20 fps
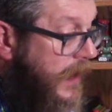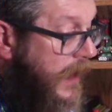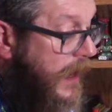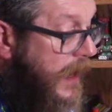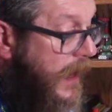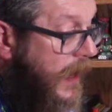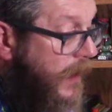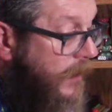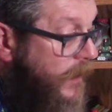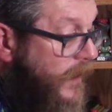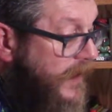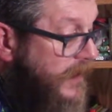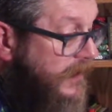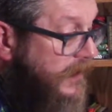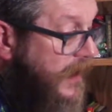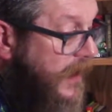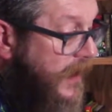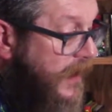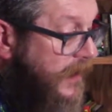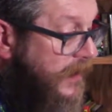
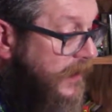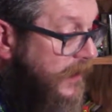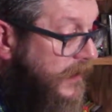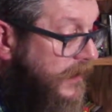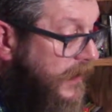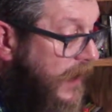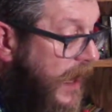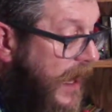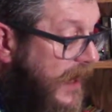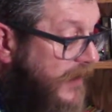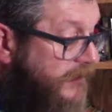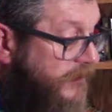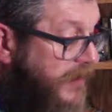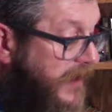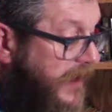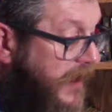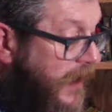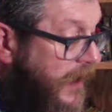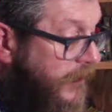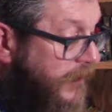And I've
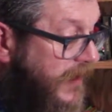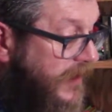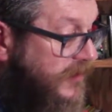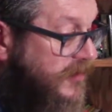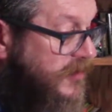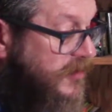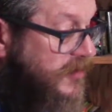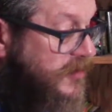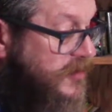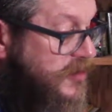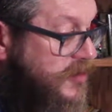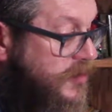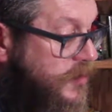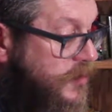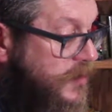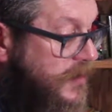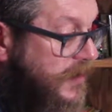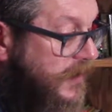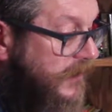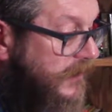become a
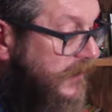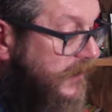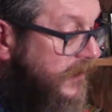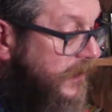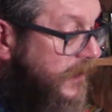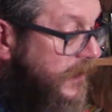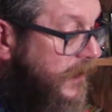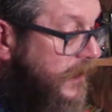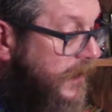student,